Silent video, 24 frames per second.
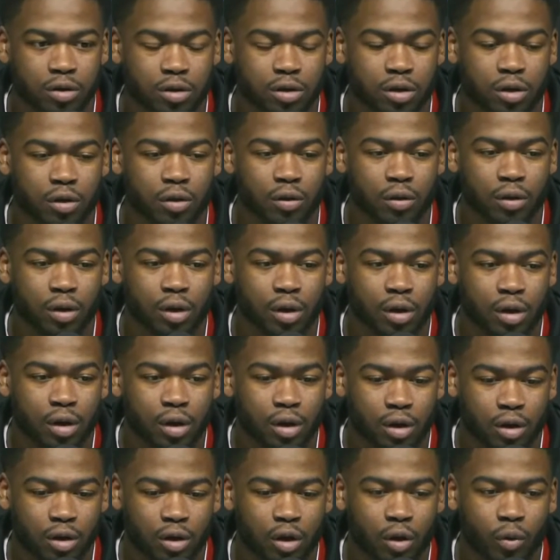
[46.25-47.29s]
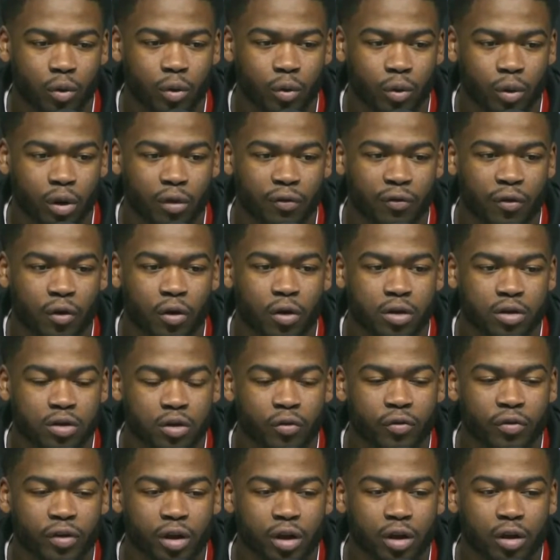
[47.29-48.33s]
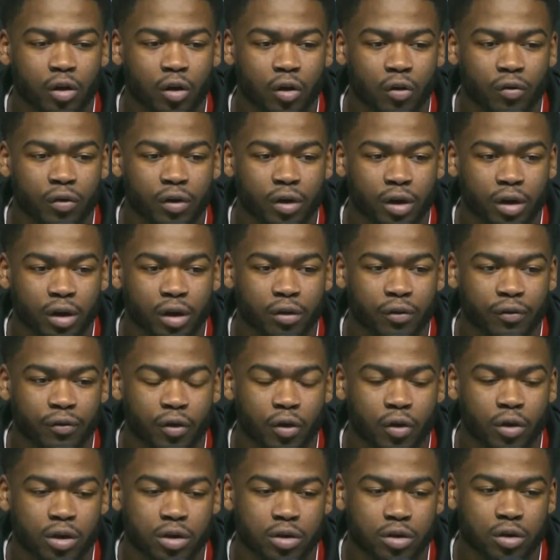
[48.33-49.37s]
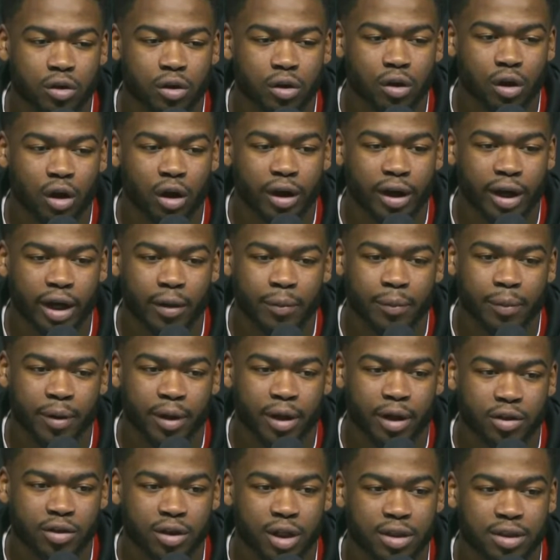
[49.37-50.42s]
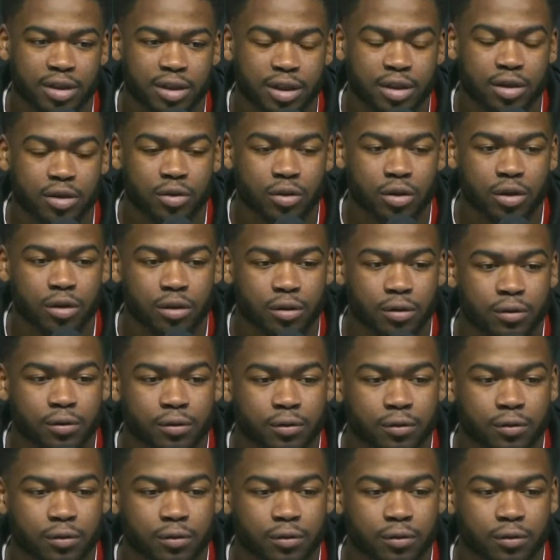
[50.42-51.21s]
So, you know, we want to focus on Villanova and focus on our game plan and try to stick to it.